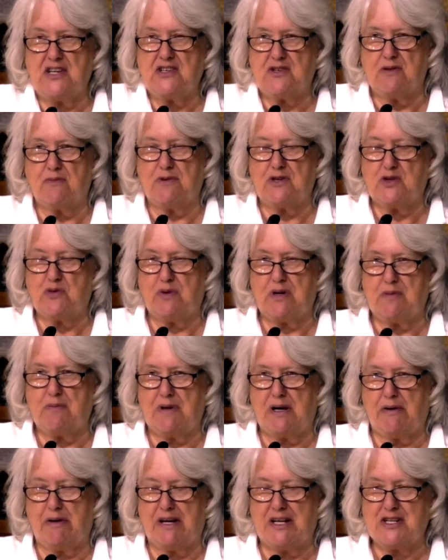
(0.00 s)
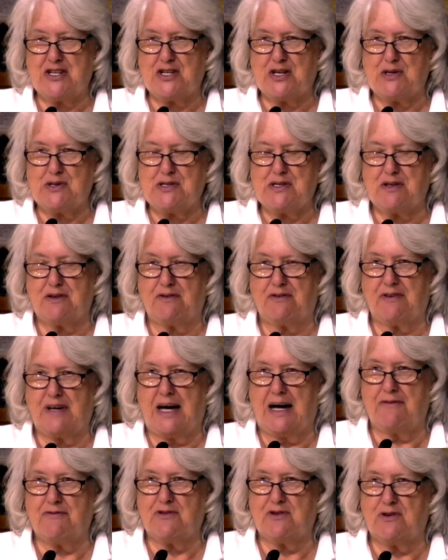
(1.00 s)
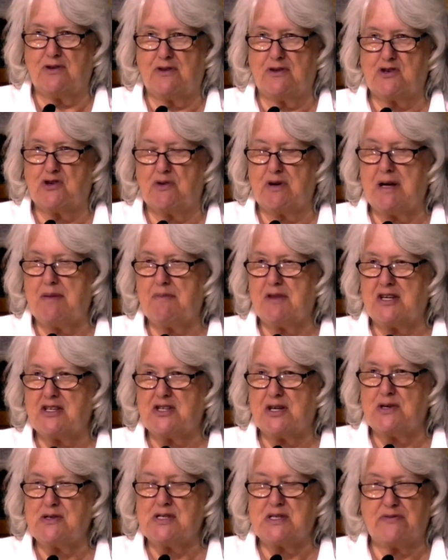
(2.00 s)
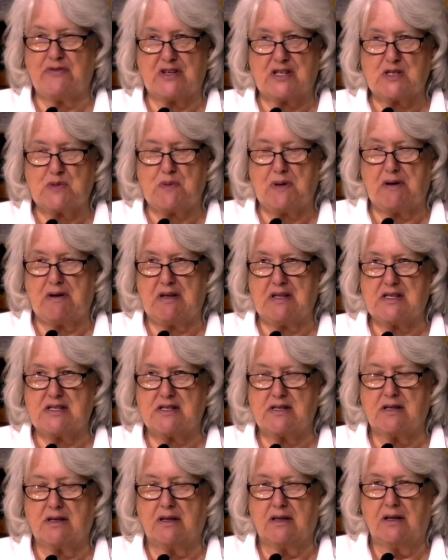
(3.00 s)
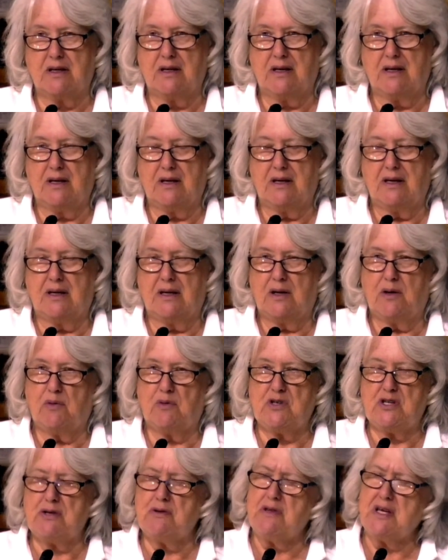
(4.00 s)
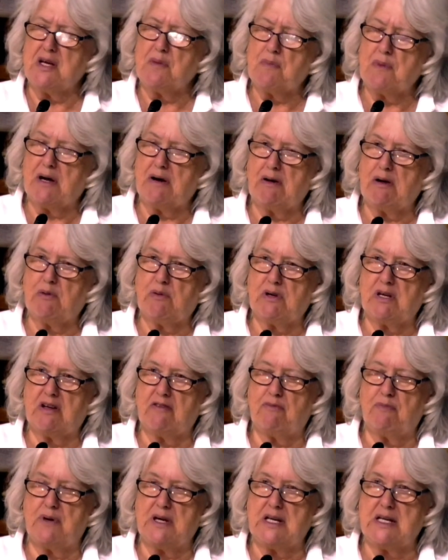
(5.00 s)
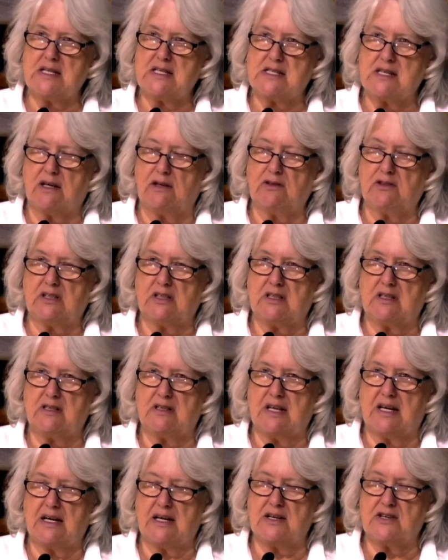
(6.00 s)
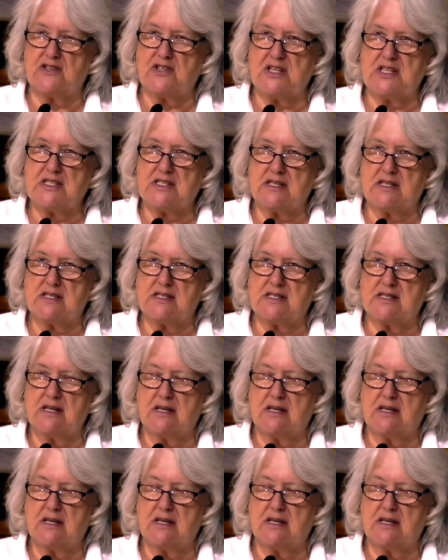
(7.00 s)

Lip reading: between Mary and Joseph after the dream that Joseph experienced. Do you think Mary would have been insulted that Joseph